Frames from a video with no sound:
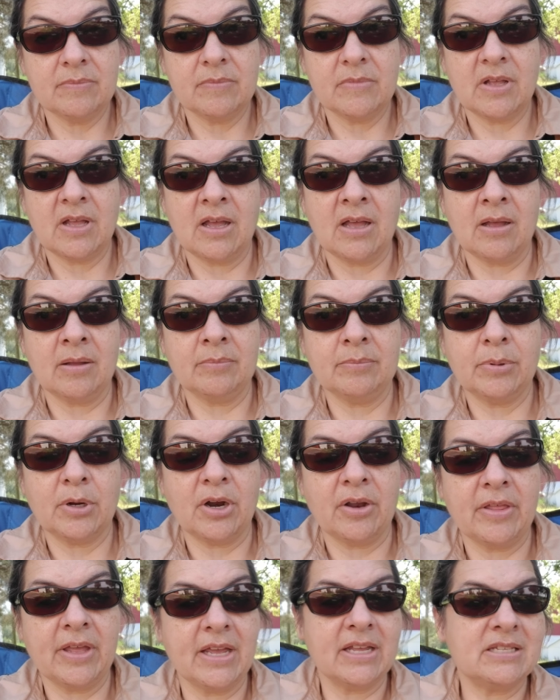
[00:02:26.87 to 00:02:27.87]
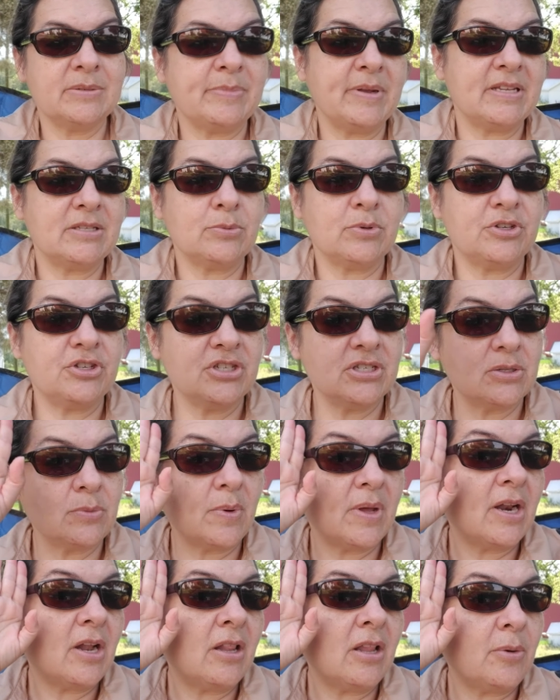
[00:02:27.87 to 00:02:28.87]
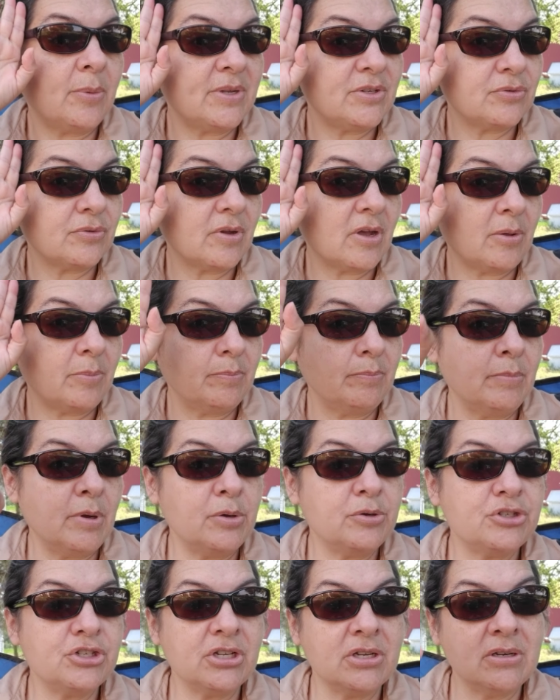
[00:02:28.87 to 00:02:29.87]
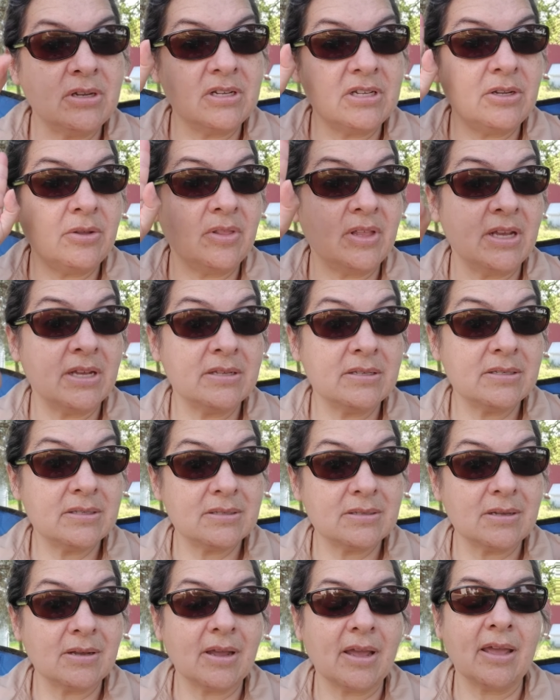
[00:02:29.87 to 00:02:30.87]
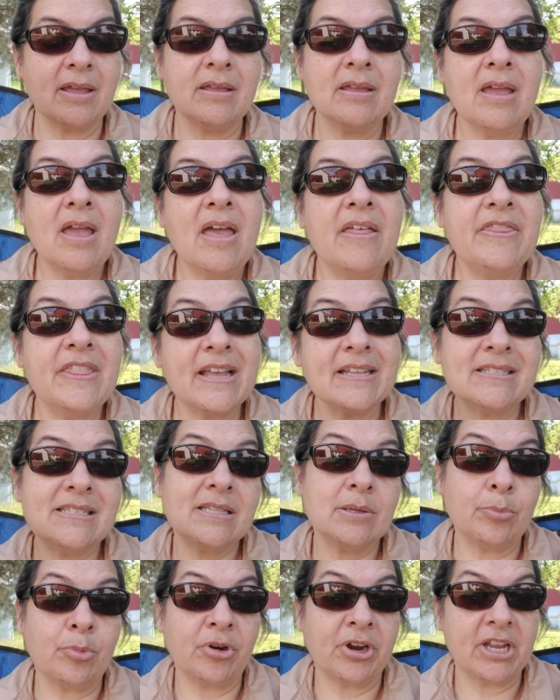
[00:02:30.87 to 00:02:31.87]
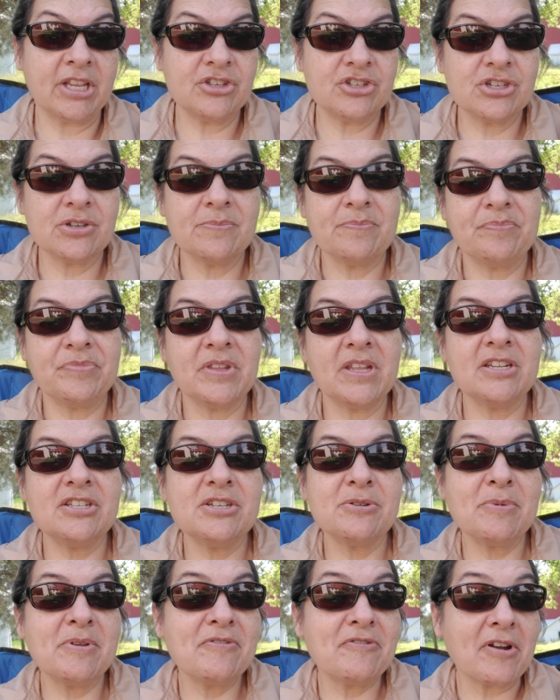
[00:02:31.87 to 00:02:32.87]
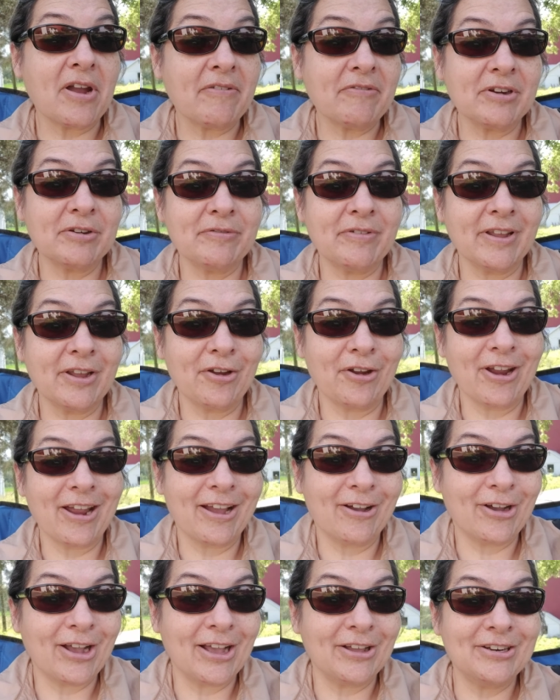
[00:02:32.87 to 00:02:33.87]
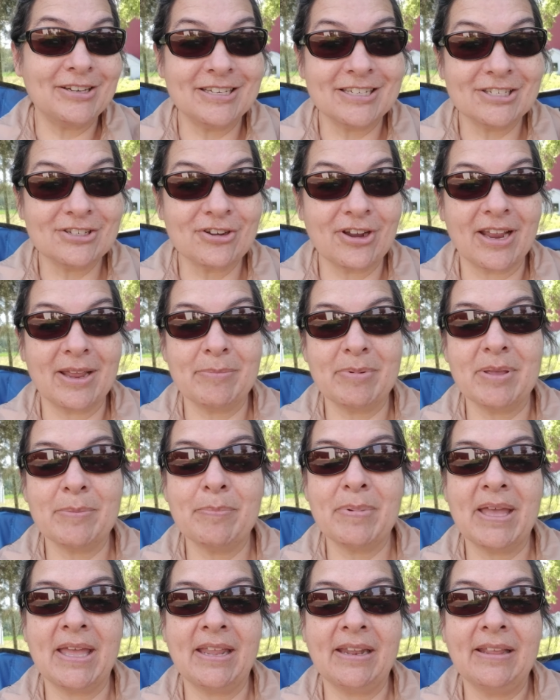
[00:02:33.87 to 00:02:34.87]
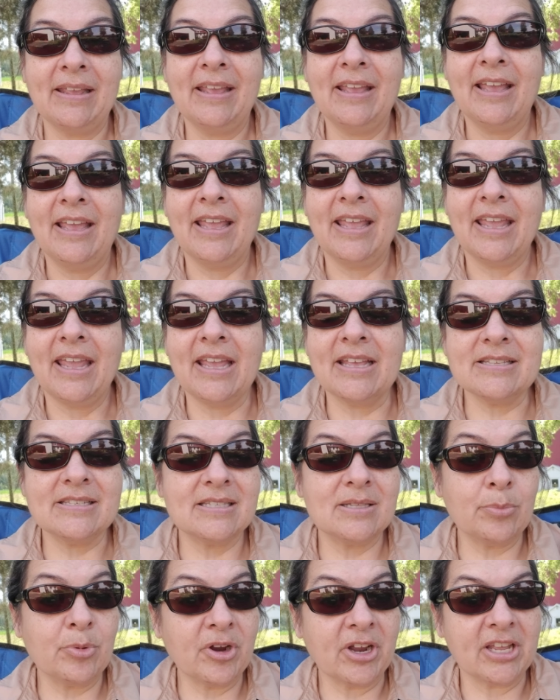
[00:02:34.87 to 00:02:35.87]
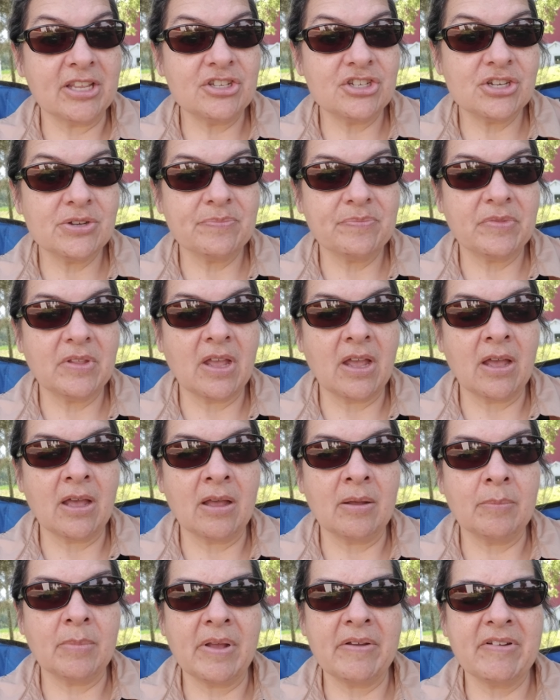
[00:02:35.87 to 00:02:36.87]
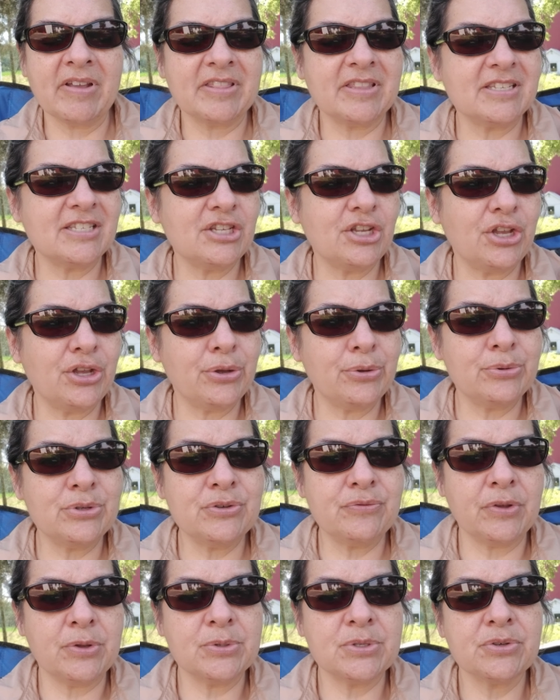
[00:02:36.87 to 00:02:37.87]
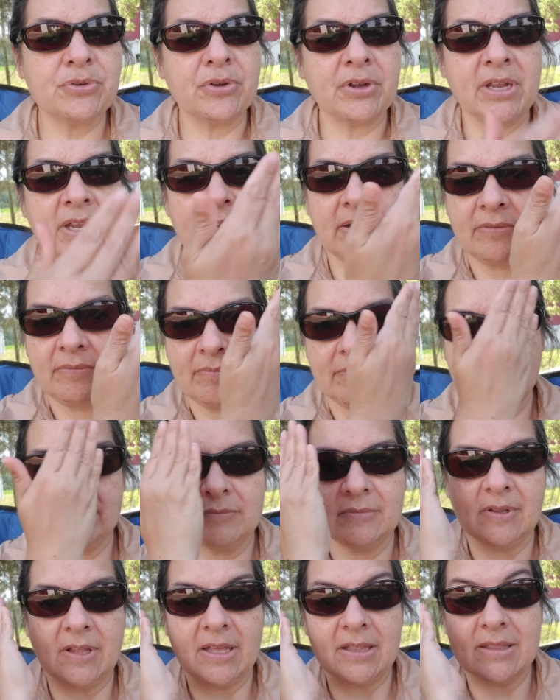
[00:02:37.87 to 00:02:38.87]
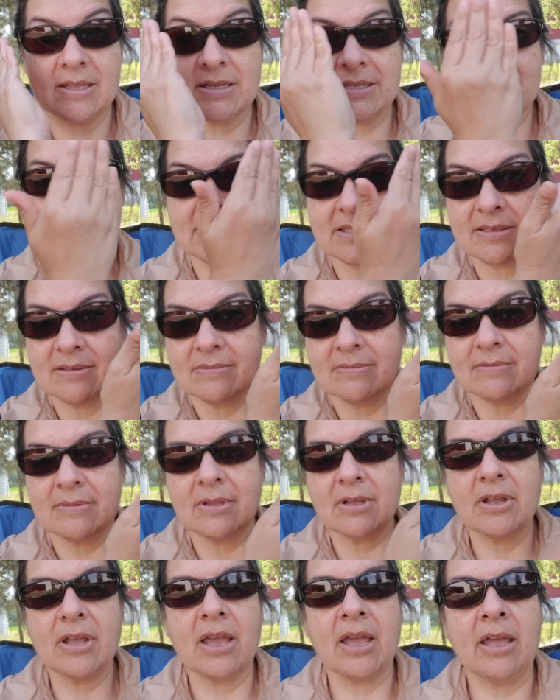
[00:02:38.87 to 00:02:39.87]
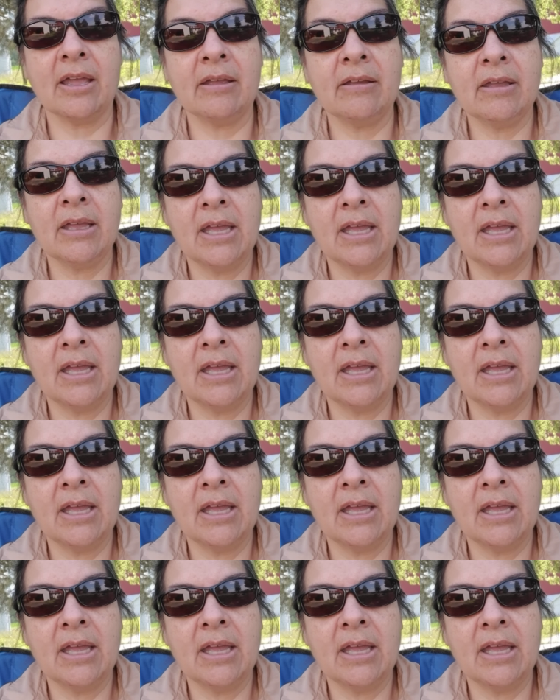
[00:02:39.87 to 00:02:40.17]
part of the headspace, which is the one I'll always motion and do this, okay, that's the bridge. It took me forever to figure out how to describe it, but it's the bridge. I've got this huge view screen like this, okay,